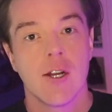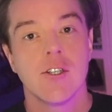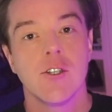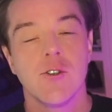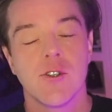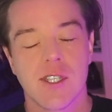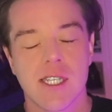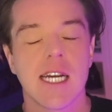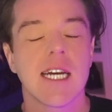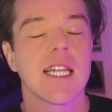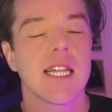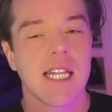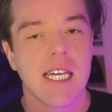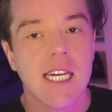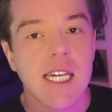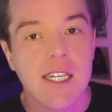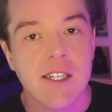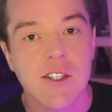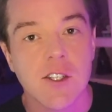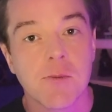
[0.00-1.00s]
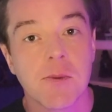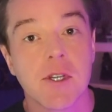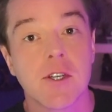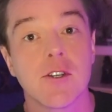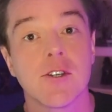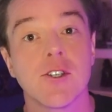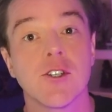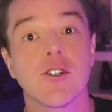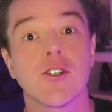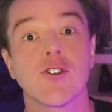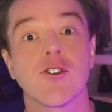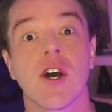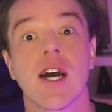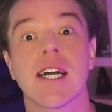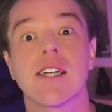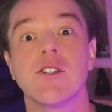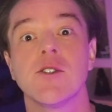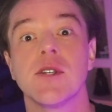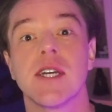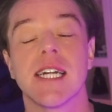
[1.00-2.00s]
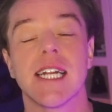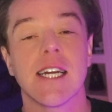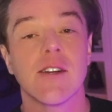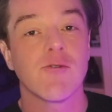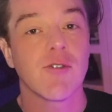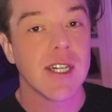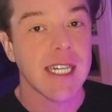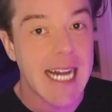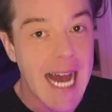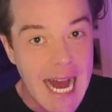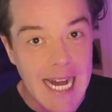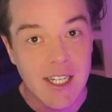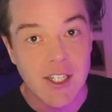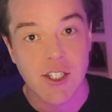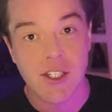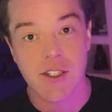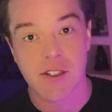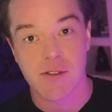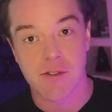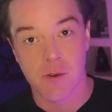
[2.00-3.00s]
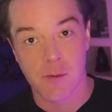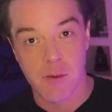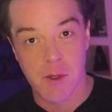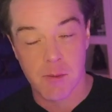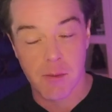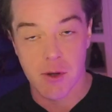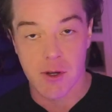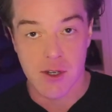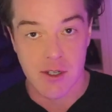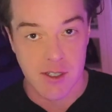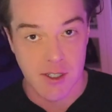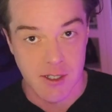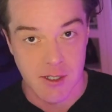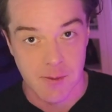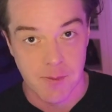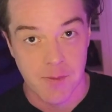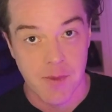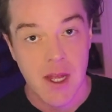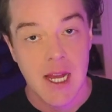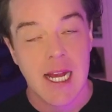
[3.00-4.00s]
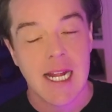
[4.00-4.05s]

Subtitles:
You say things because you're trying to get a reaction from the person.